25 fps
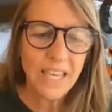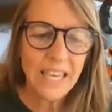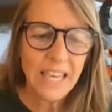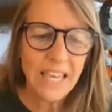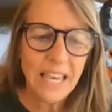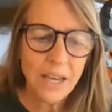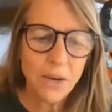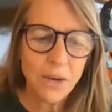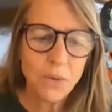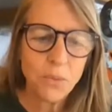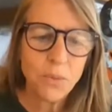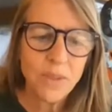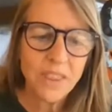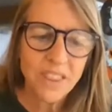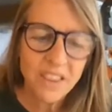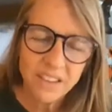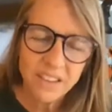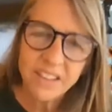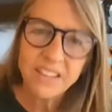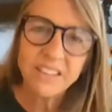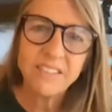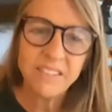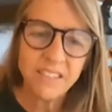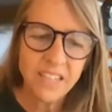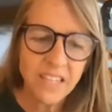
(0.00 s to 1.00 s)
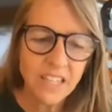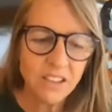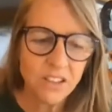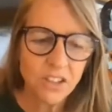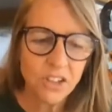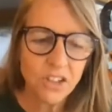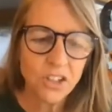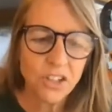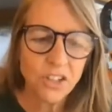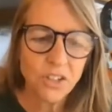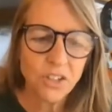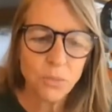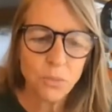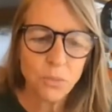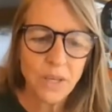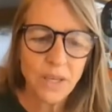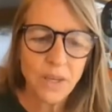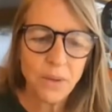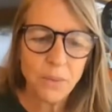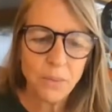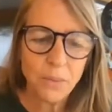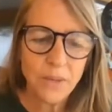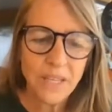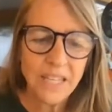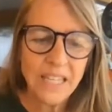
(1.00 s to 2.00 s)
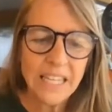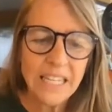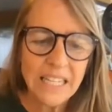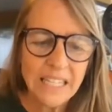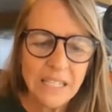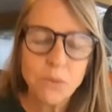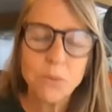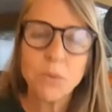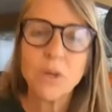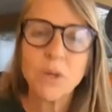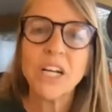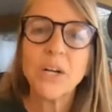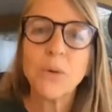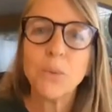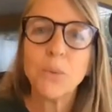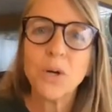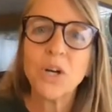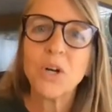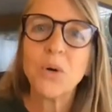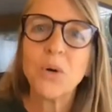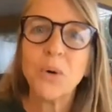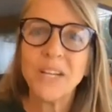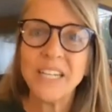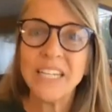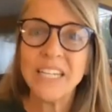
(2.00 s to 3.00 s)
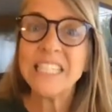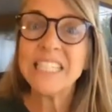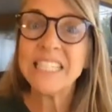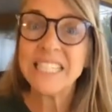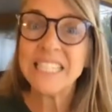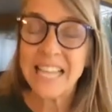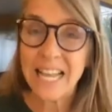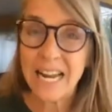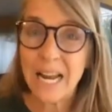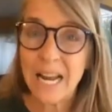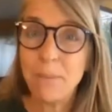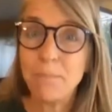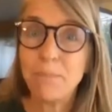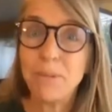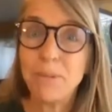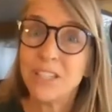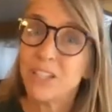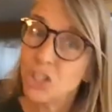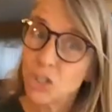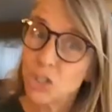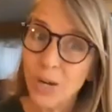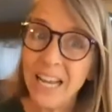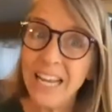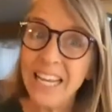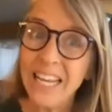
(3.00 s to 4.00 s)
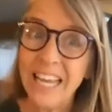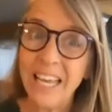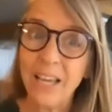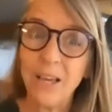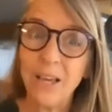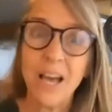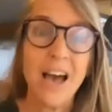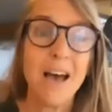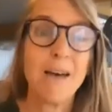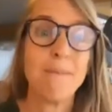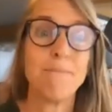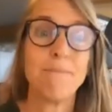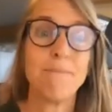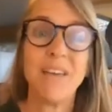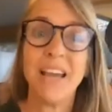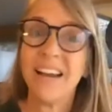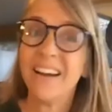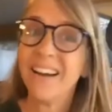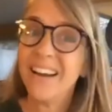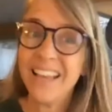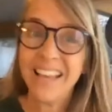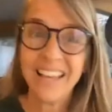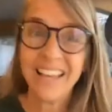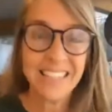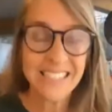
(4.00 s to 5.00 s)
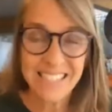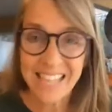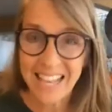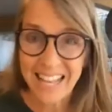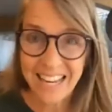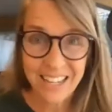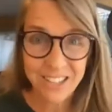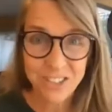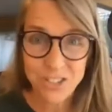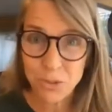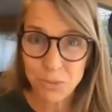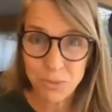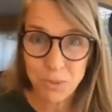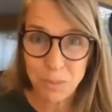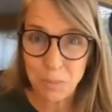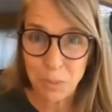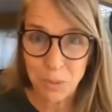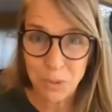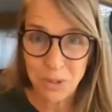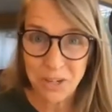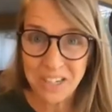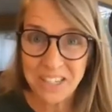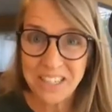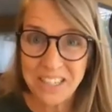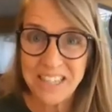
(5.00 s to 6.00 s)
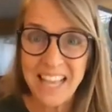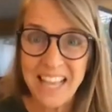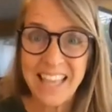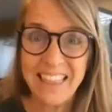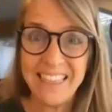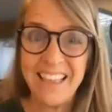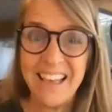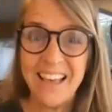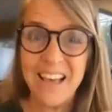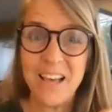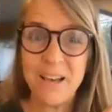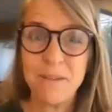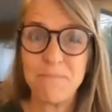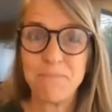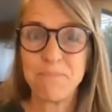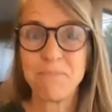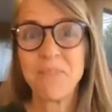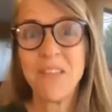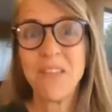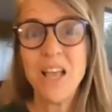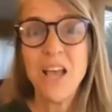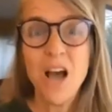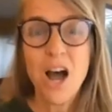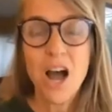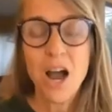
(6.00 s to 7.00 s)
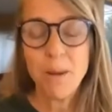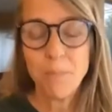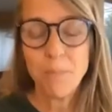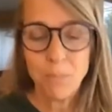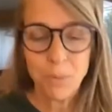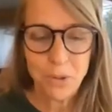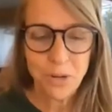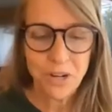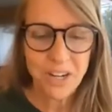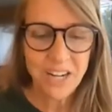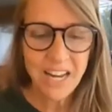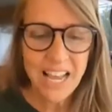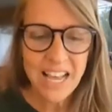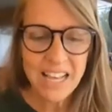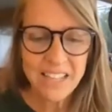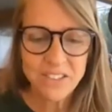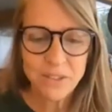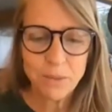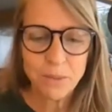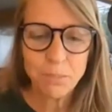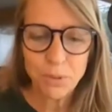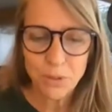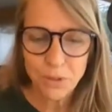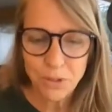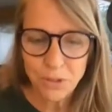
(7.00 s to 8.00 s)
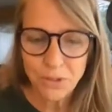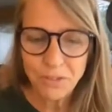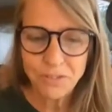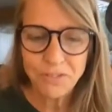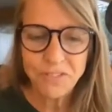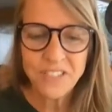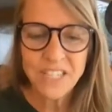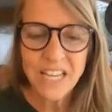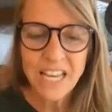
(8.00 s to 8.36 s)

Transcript: With the listen and learn, we're going to set up a training. I'm very excited to report that our board has approved